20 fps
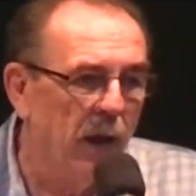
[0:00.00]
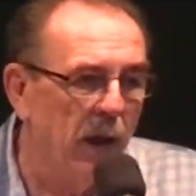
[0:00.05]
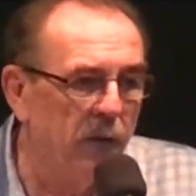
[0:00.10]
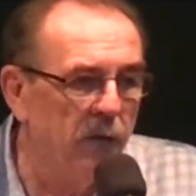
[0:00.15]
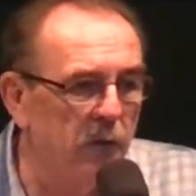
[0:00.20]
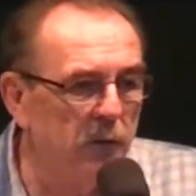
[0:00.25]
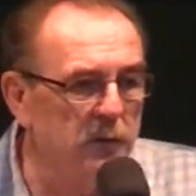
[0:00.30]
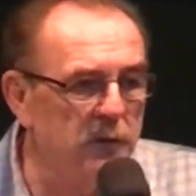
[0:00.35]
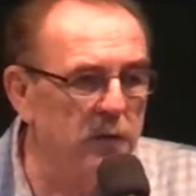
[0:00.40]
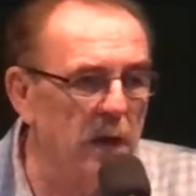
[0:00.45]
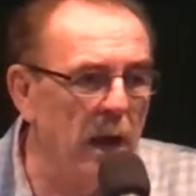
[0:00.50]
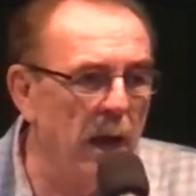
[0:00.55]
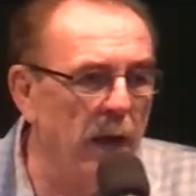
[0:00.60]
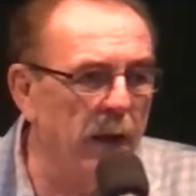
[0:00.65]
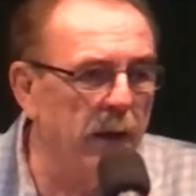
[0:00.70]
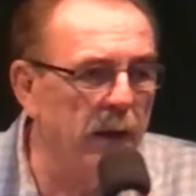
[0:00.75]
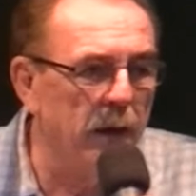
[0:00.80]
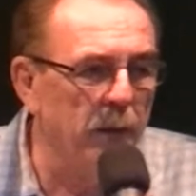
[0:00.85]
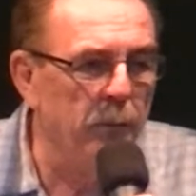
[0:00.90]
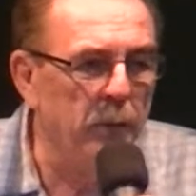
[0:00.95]
And there's
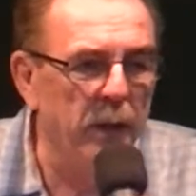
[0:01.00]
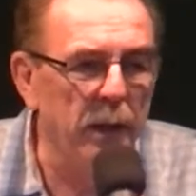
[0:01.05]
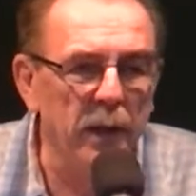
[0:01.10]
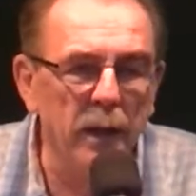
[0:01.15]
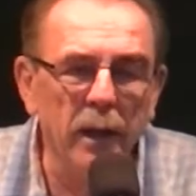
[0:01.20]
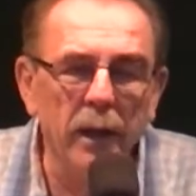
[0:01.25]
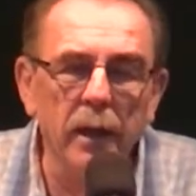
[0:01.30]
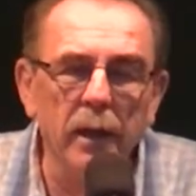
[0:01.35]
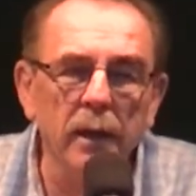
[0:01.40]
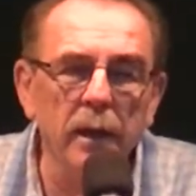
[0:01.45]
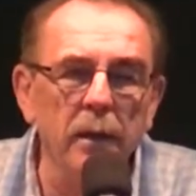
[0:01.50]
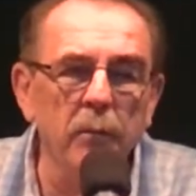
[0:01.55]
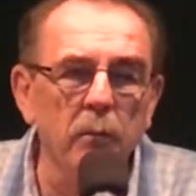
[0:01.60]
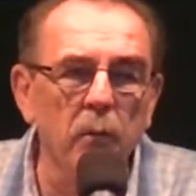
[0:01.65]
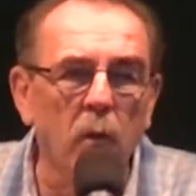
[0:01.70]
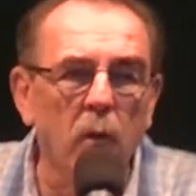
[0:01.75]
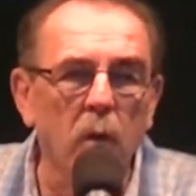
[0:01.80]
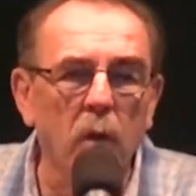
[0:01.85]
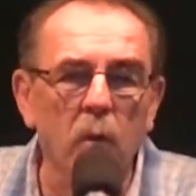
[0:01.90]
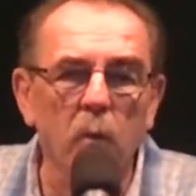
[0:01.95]
not going to be any
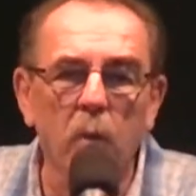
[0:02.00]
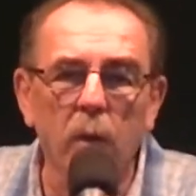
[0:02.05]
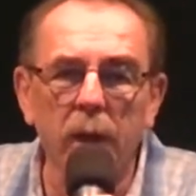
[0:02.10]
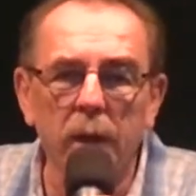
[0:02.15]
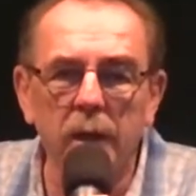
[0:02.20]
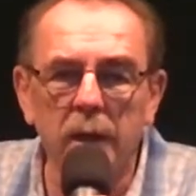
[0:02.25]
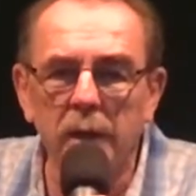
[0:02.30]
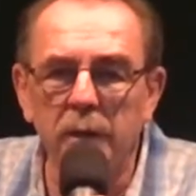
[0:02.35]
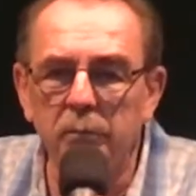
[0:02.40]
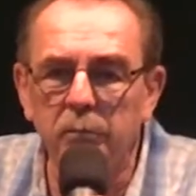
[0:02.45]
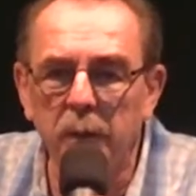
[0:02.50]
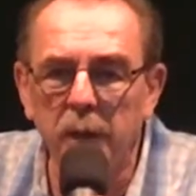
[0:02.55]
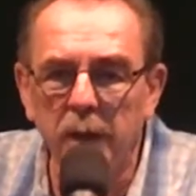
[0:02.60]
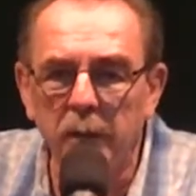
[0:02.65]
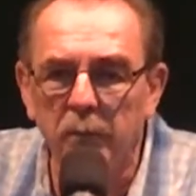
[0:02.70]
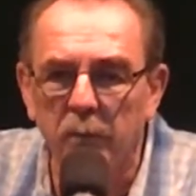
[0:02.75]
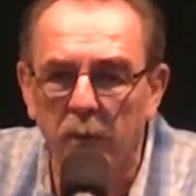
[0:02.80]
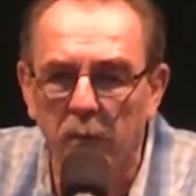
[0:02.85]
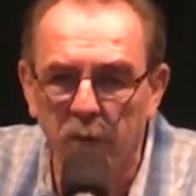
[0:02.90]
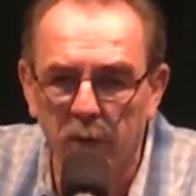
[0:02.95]
more wicked
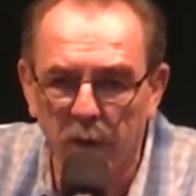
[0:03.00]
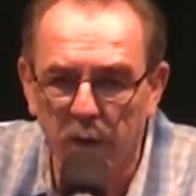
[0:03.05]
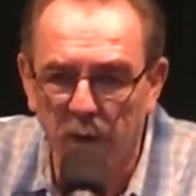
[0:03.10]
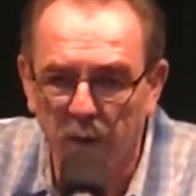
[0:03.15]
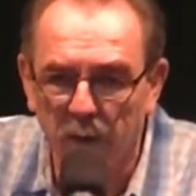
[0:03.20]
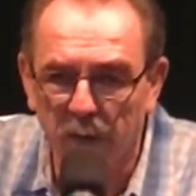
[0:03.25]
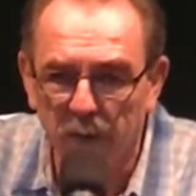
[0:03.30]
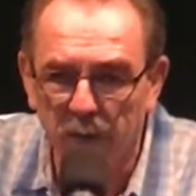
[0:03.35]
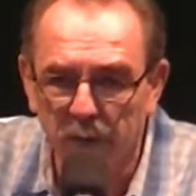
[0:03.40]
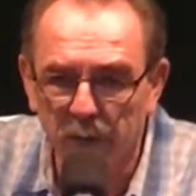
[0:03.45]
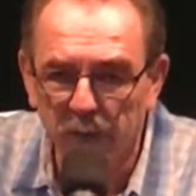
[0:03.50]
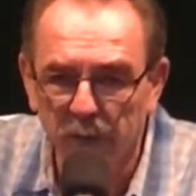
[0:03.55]
people there.